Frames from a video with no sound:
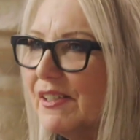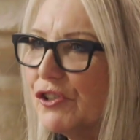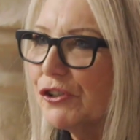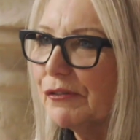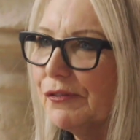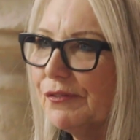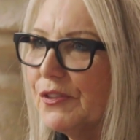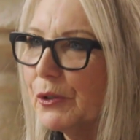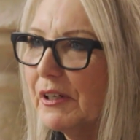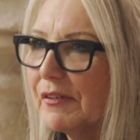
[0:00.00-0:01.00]
Is this your
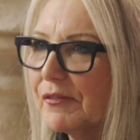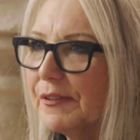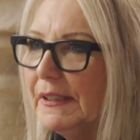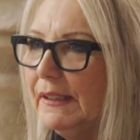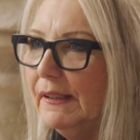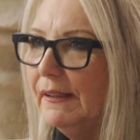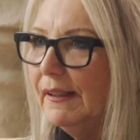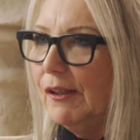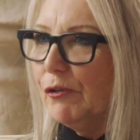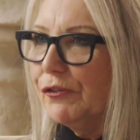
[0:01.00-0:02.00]
sort of
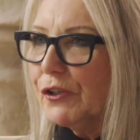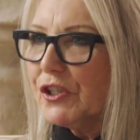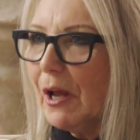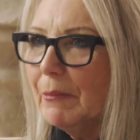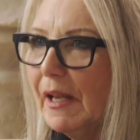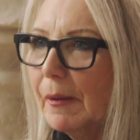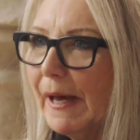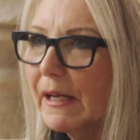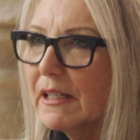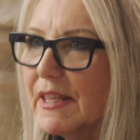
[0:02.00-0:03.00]
First time getting
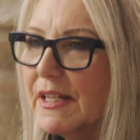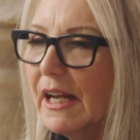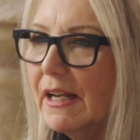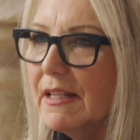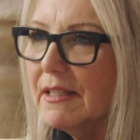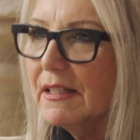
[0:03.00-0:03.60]
back into the dating